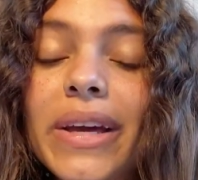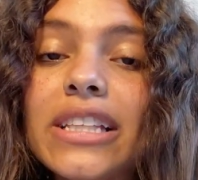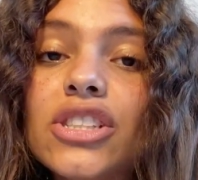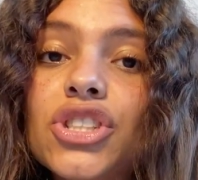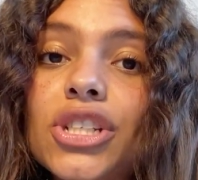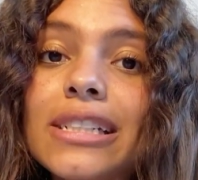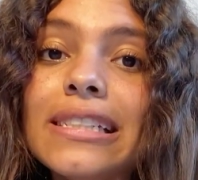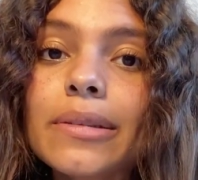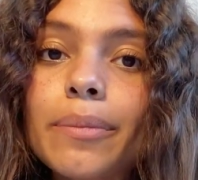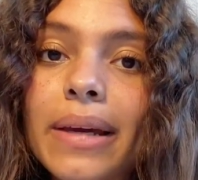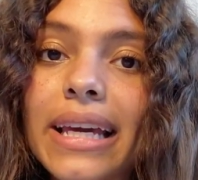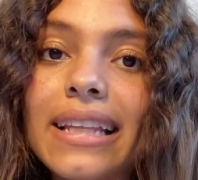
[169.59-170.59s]
It
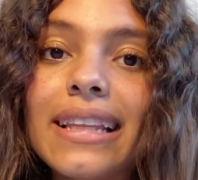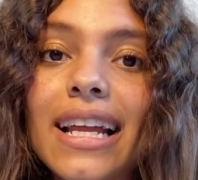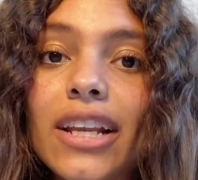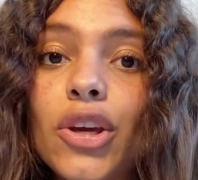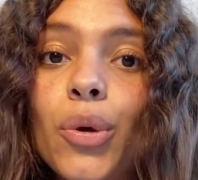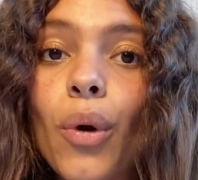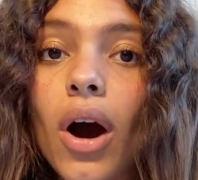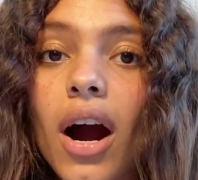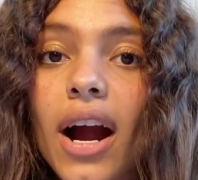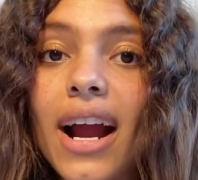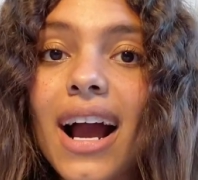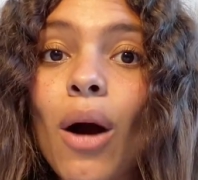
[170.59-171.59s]
just means that you
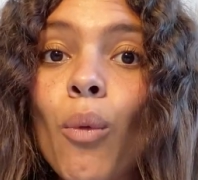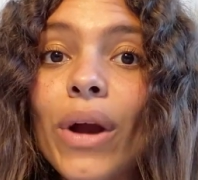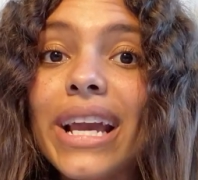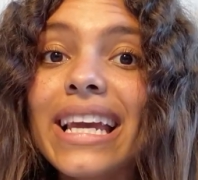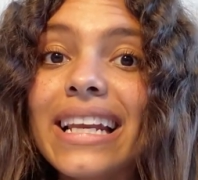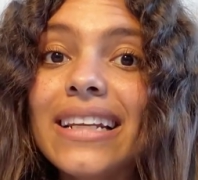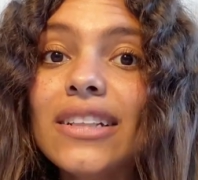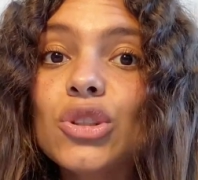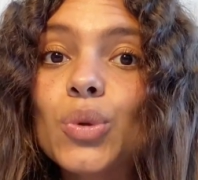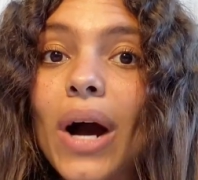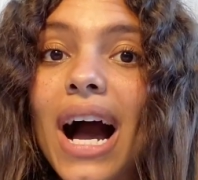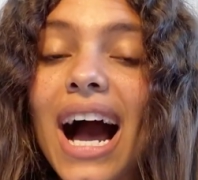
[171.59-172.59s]
are awakening
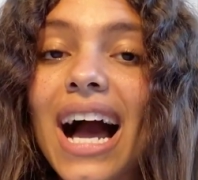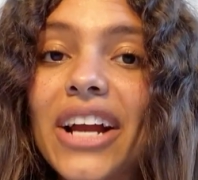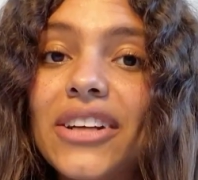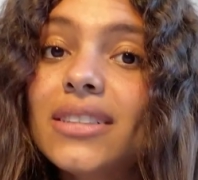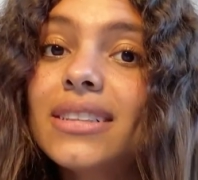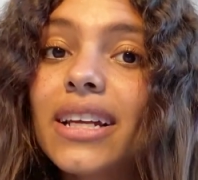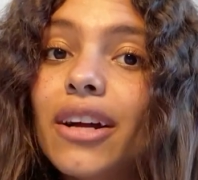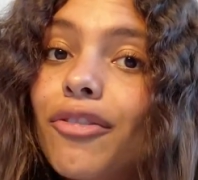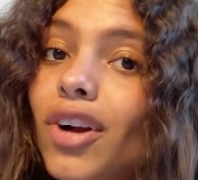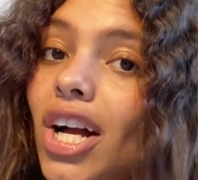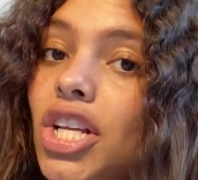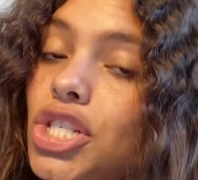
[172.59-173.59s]
to a higher state
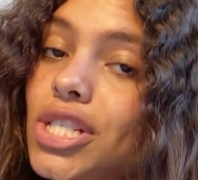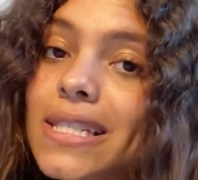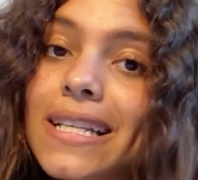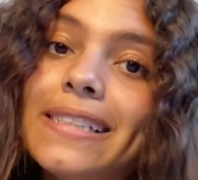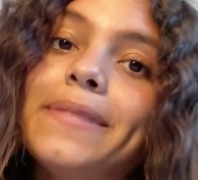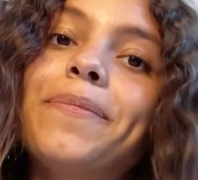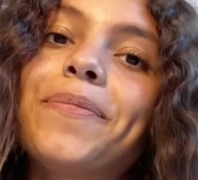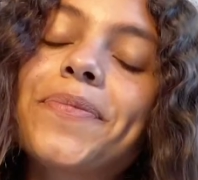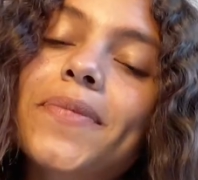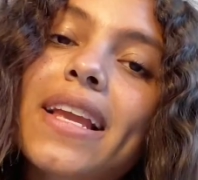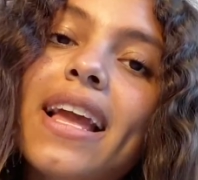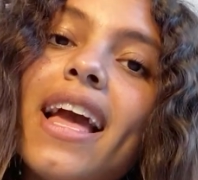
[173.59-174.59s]
of consciousness.
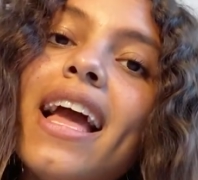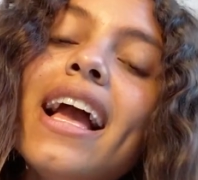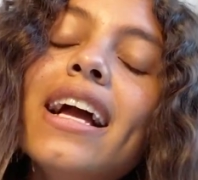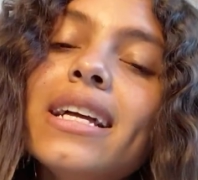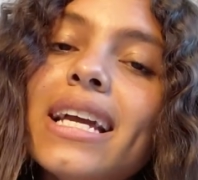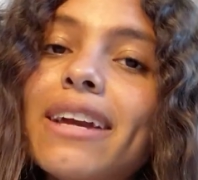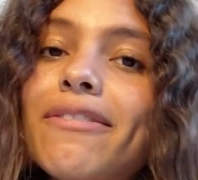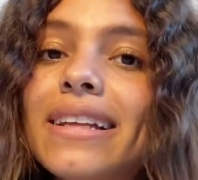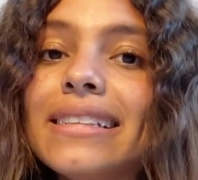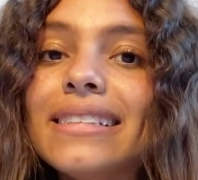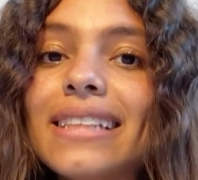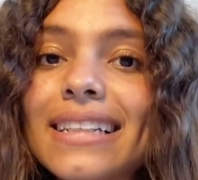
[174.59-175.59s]
If
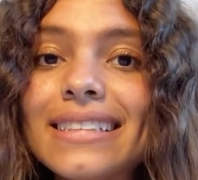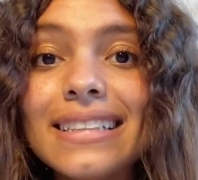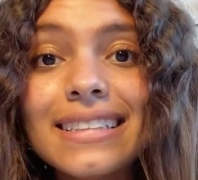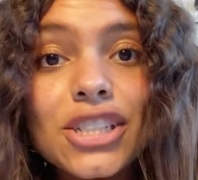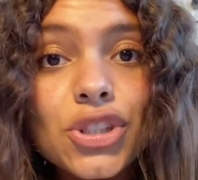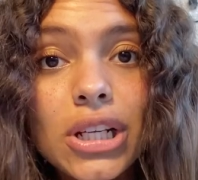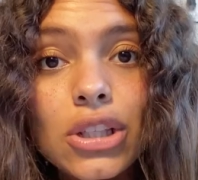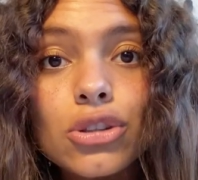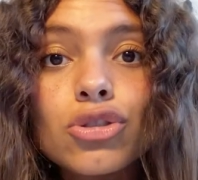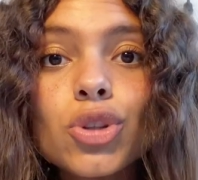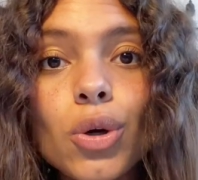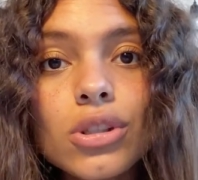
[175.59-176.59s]
it's a sensation in the
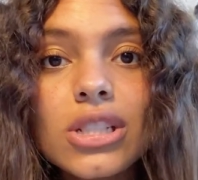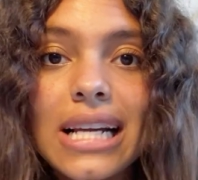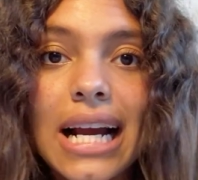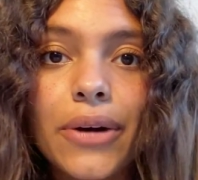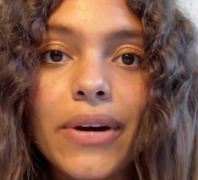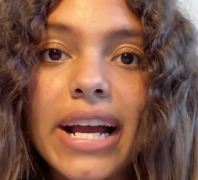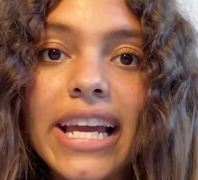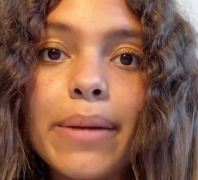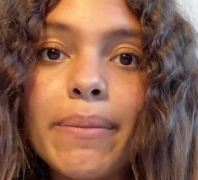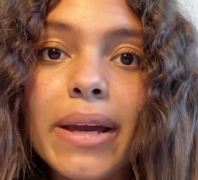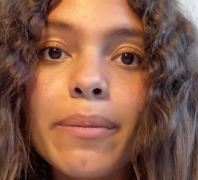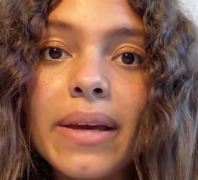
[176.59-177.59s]
throat chakra, it
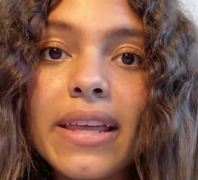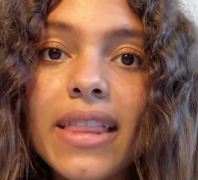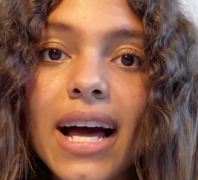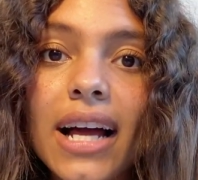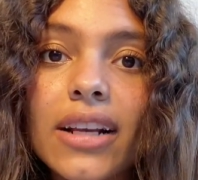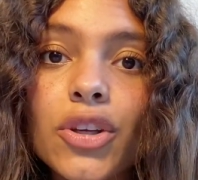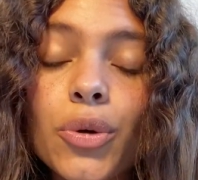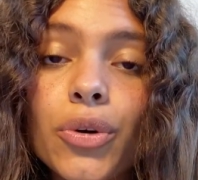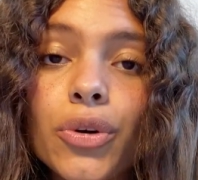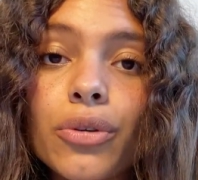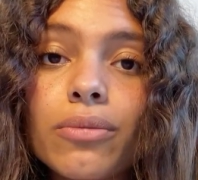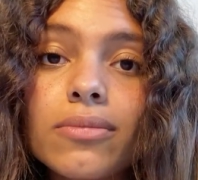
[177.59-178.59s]
may be that you
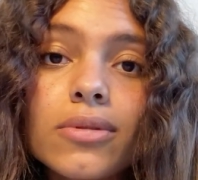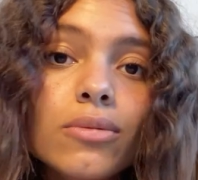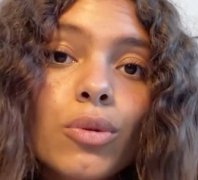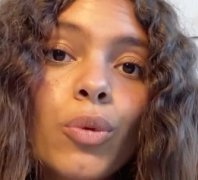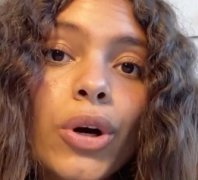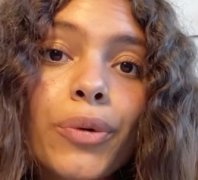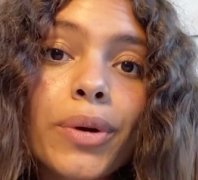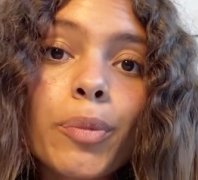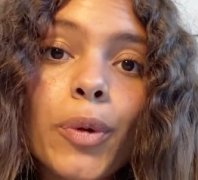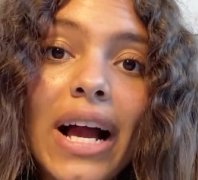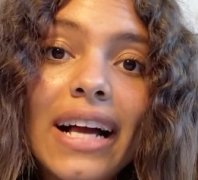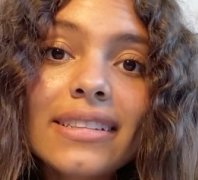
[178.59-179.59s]
were
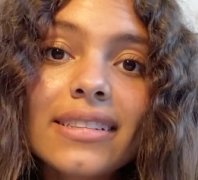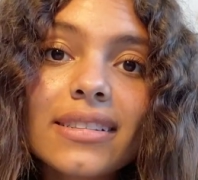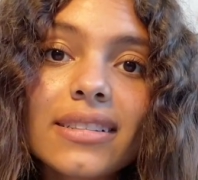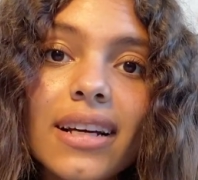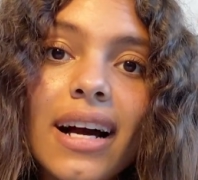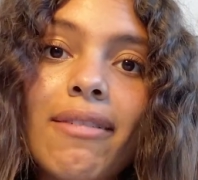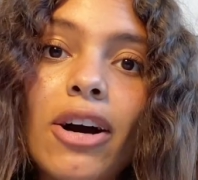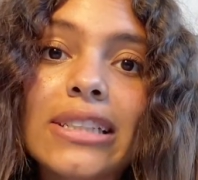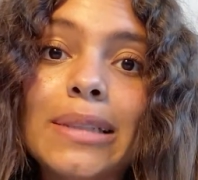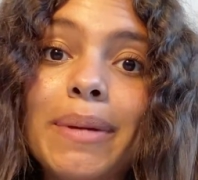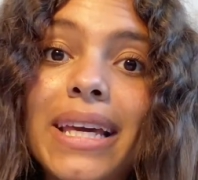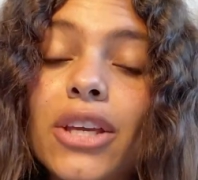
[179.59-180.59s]
repressed
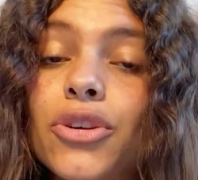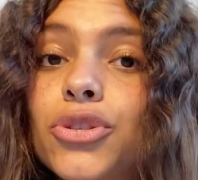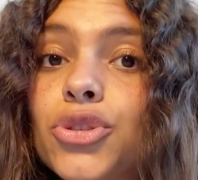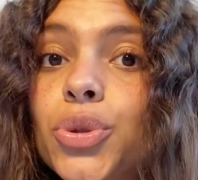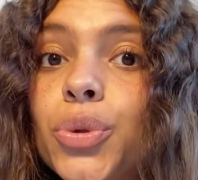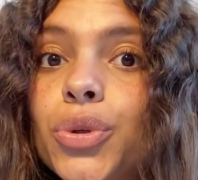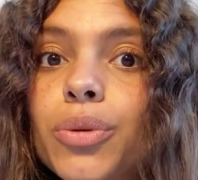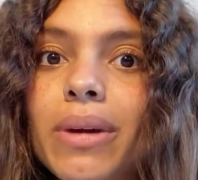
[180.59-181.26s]
about speaking your truth.